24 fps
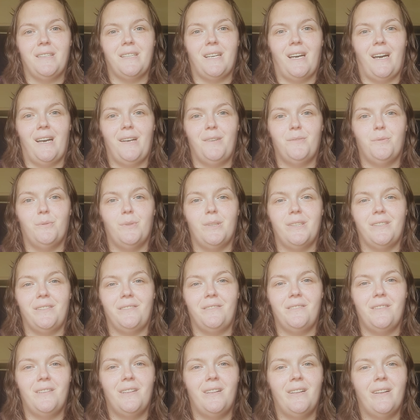I
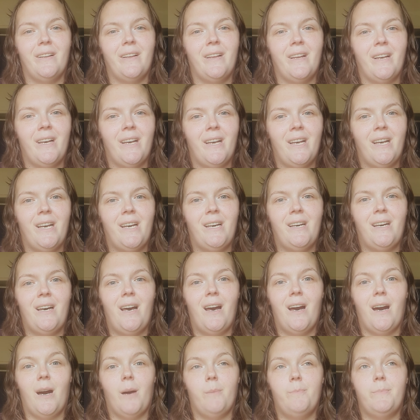will
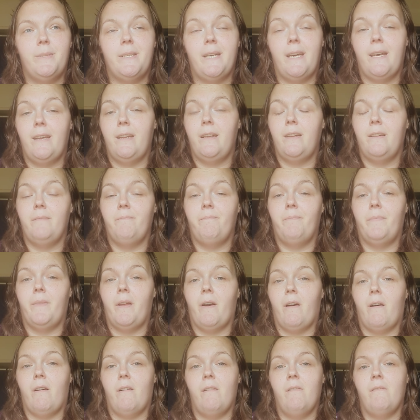update
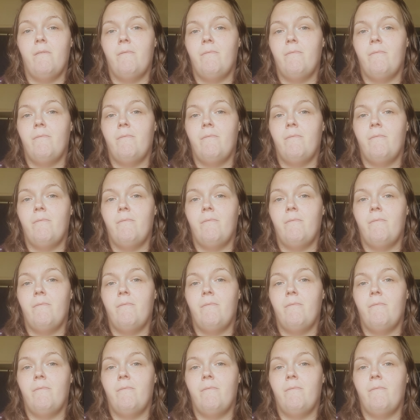y'all